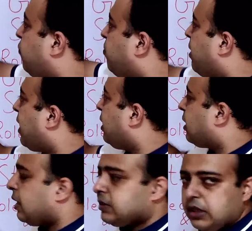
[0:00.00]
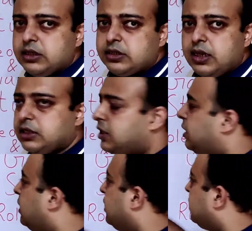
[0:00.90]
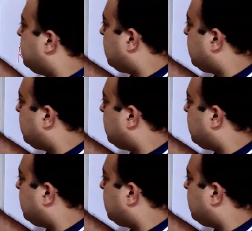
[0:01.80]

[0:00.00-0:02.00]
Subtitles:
if black castles as he did in the